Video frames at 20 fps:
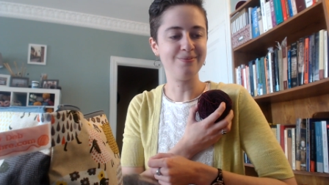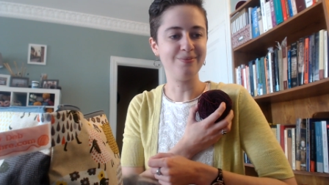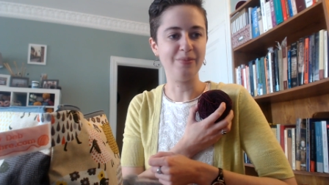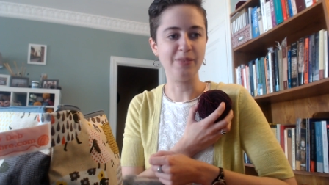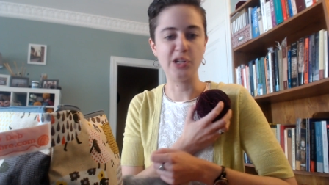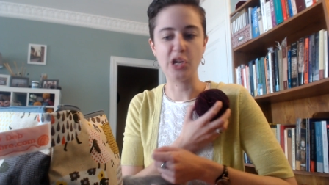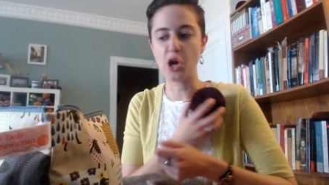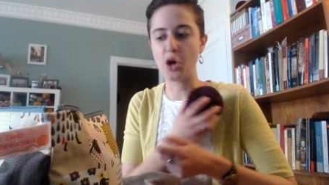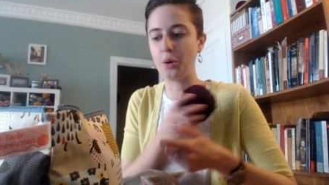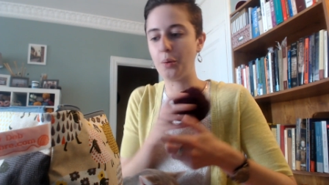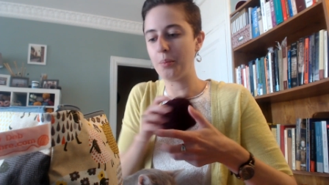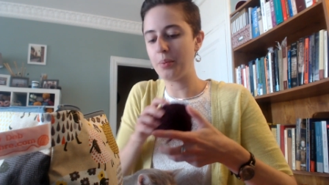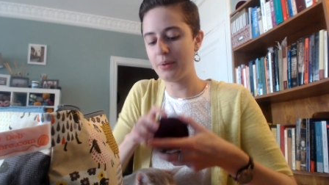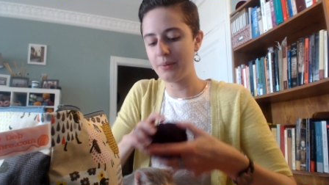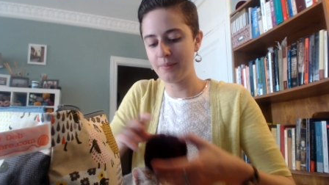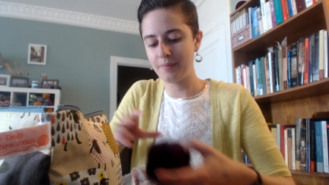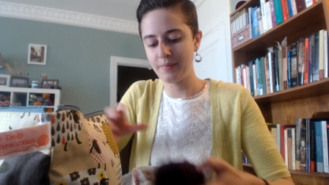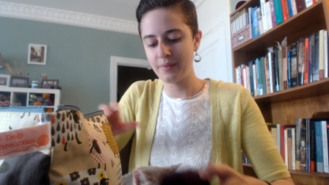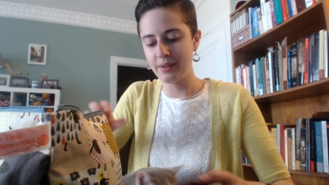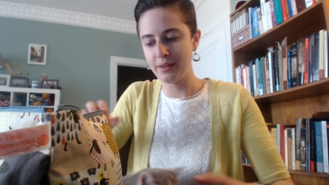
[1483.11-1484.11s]
Nope.
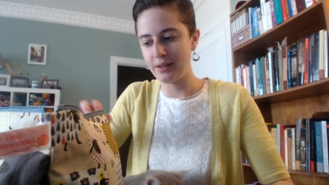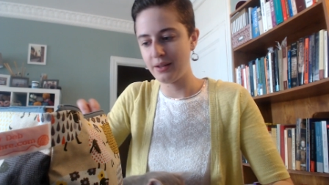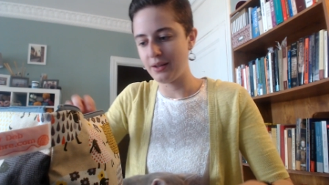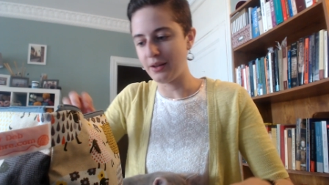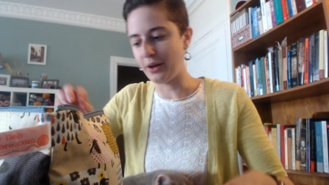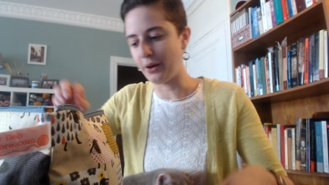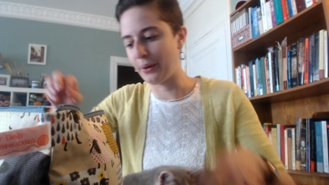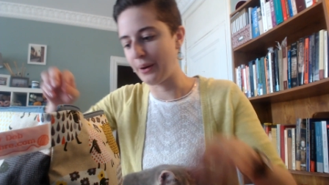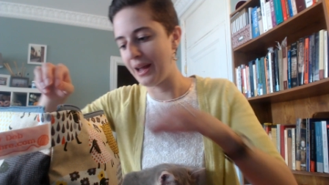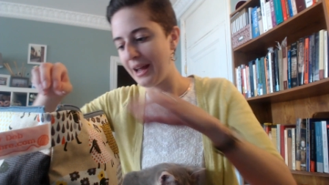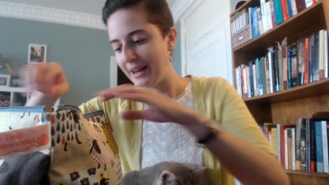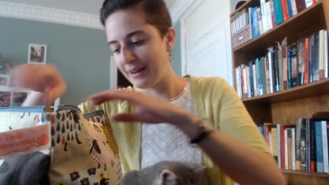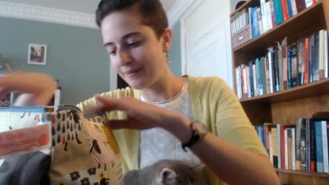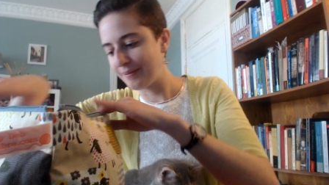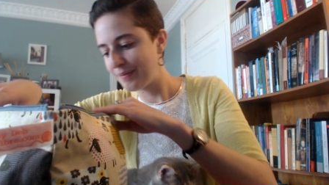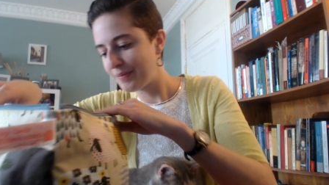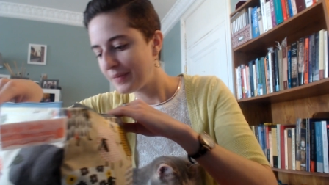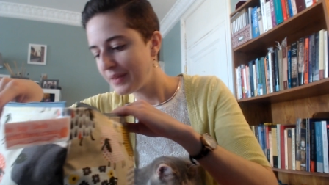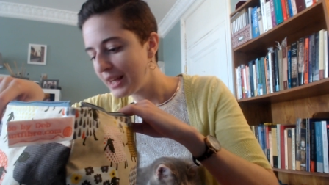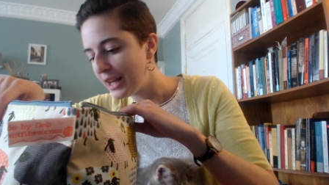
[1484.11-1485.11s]
Okay.
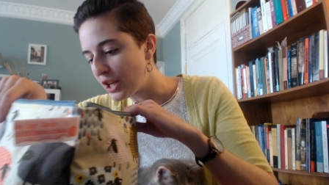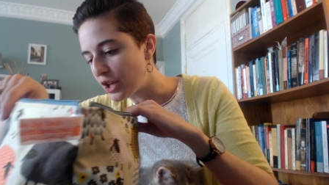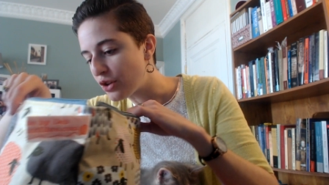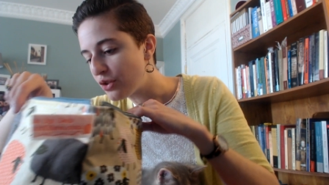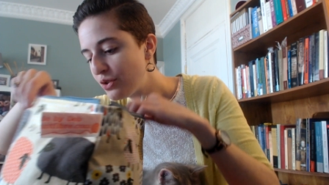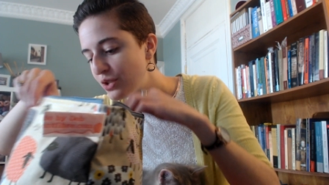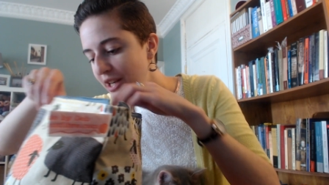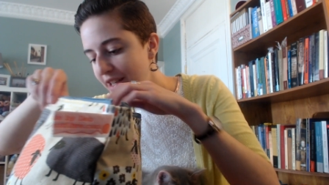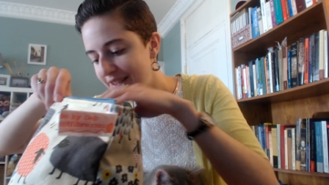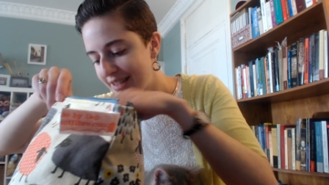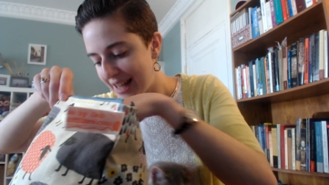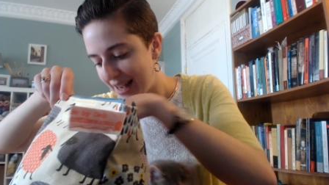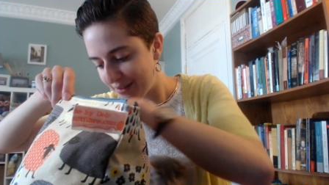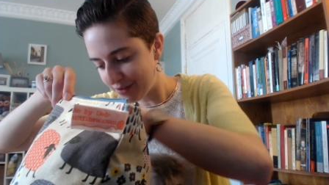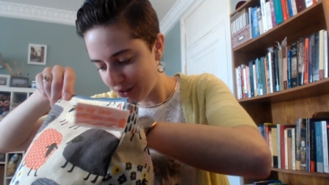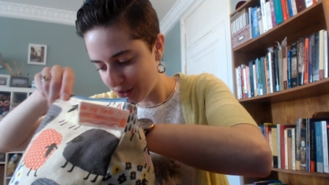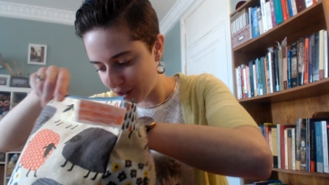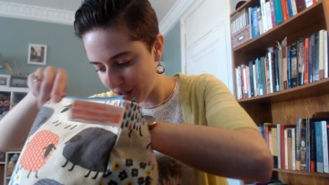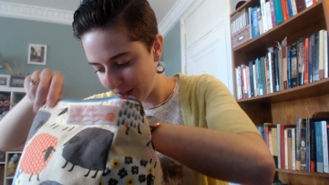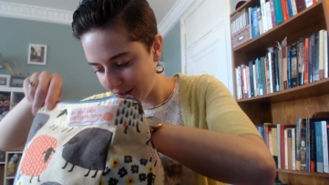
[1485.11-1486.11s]
You just have
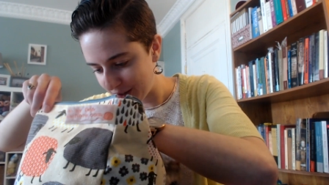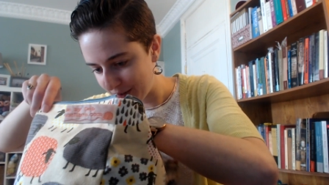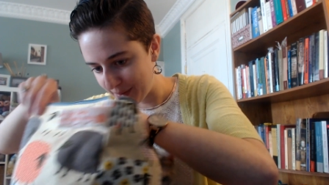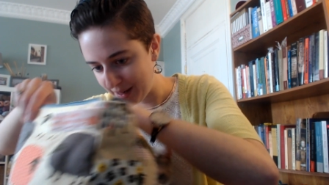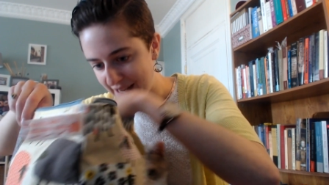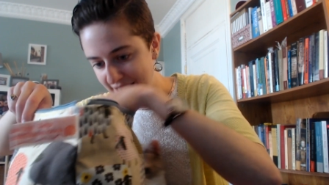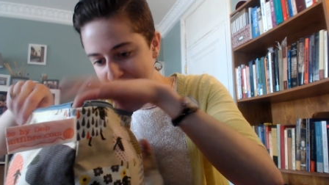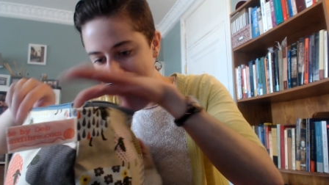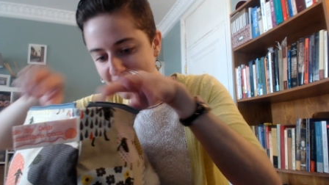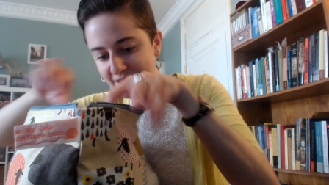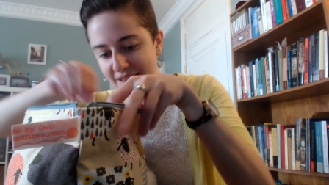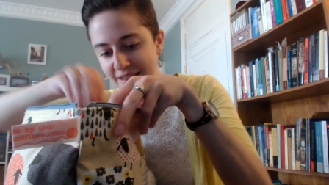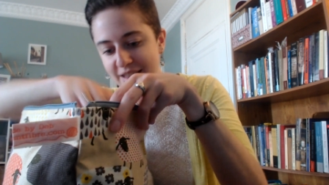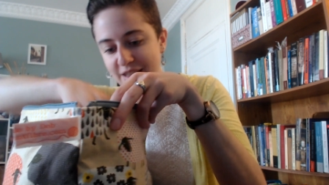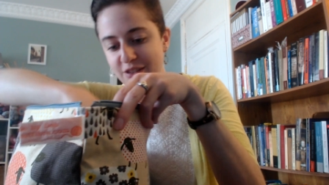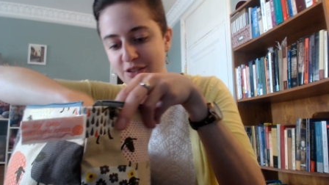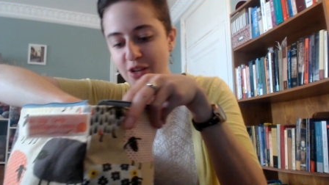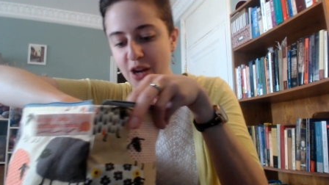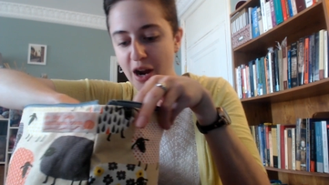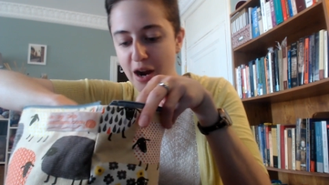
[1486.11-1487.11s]
to trust me that
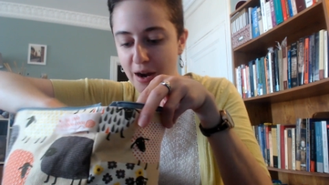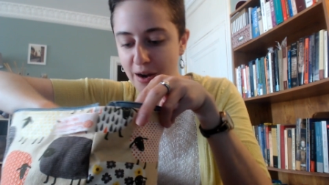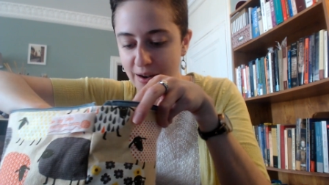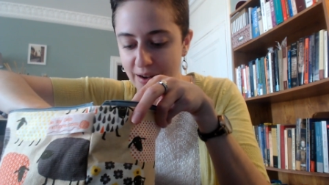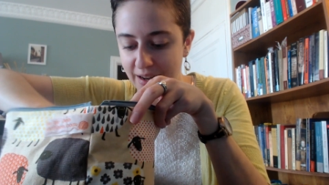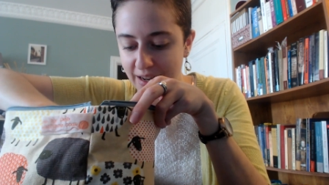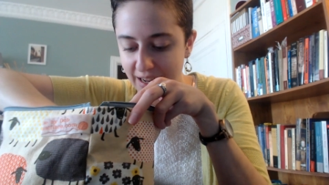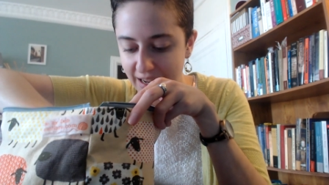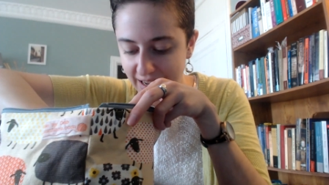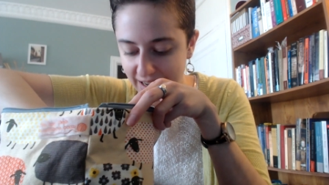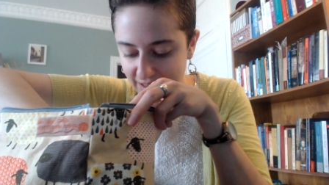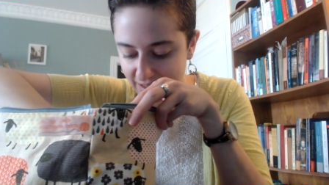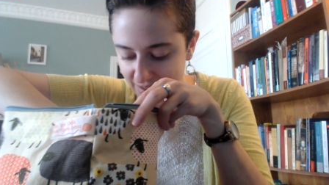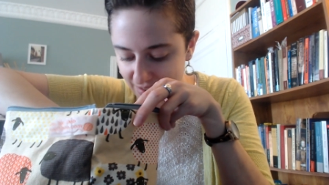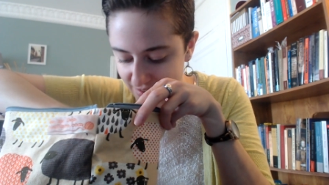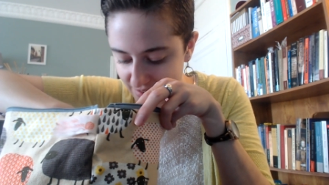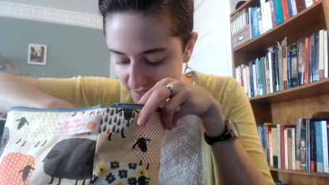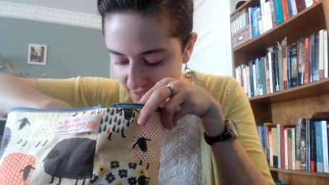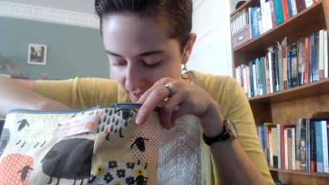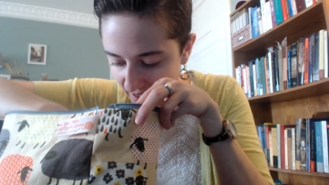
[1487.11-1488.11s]
this yarn
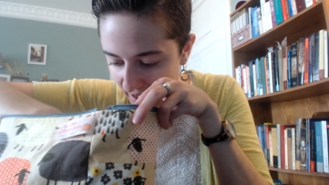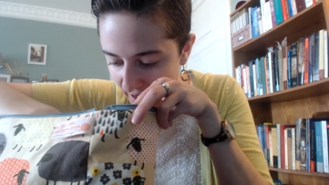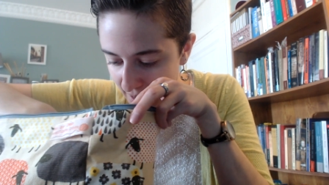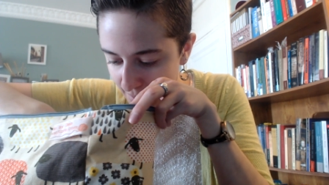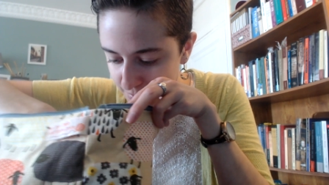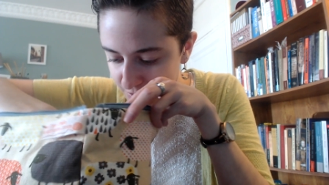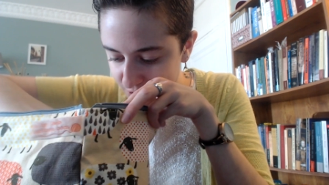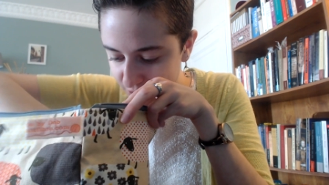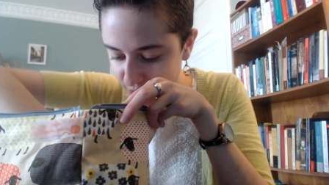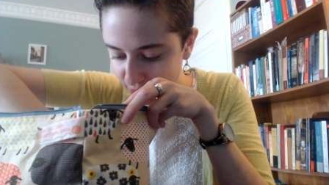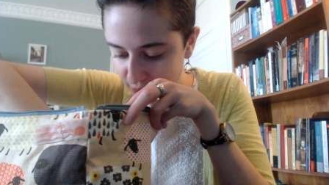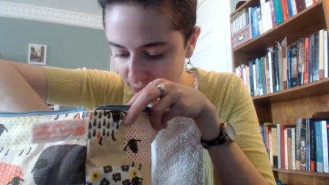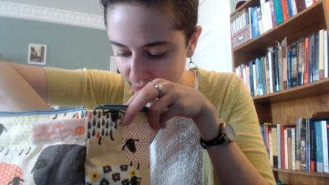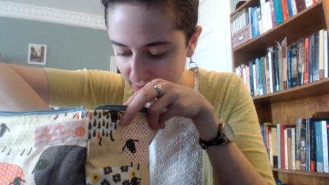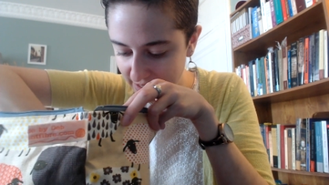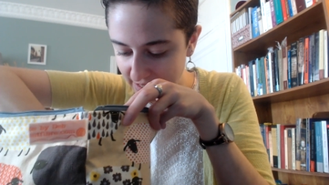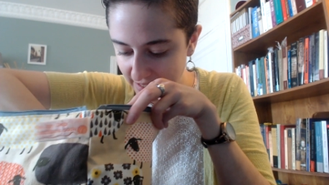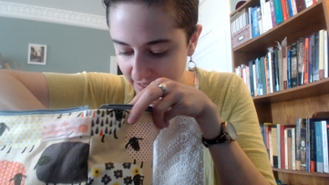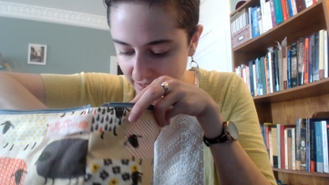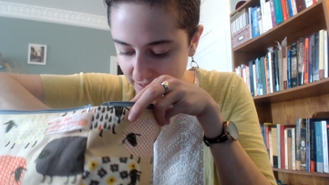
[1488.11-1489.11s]
is
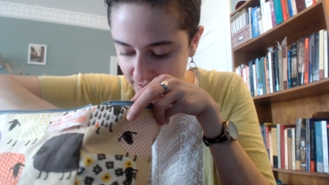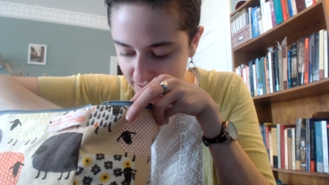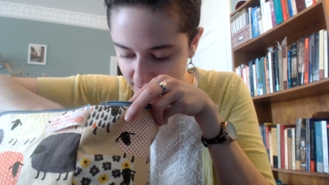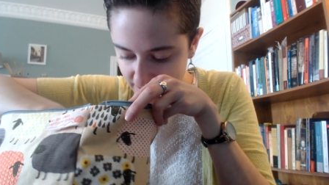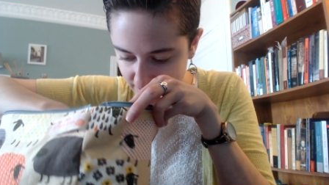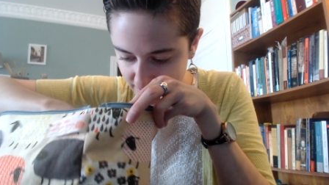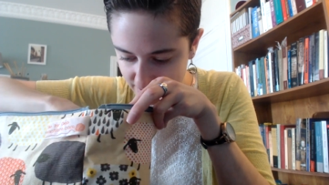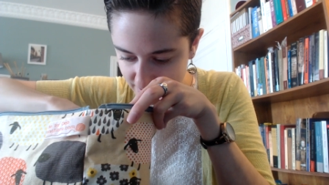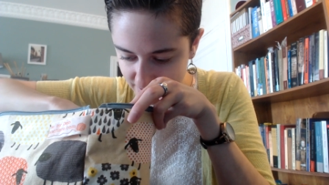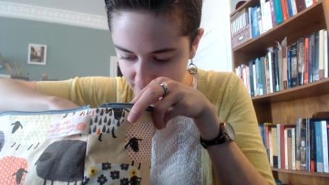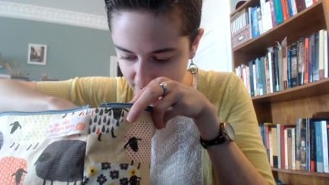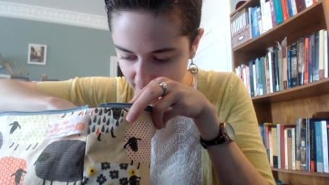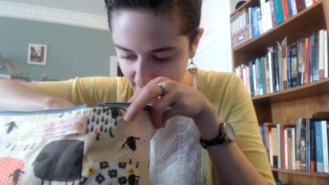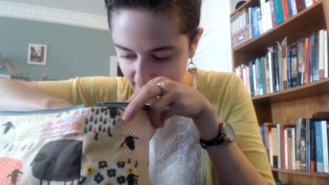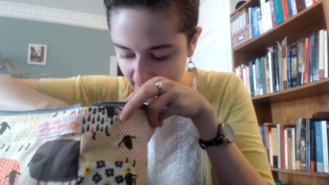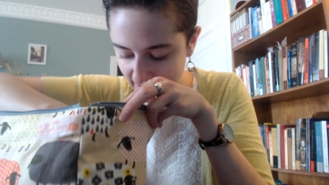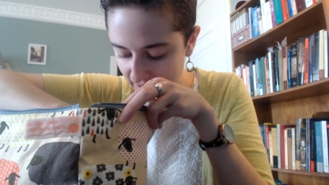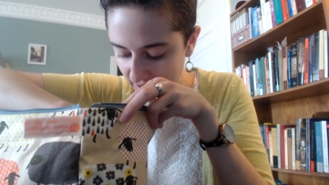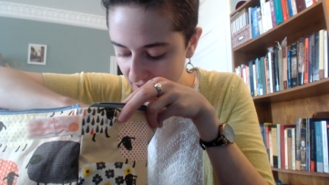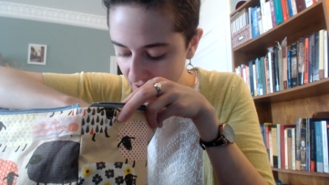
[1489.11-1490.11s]
absolutely
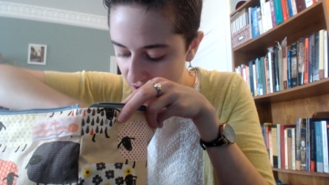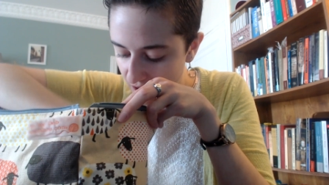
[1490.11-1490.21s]
stunning.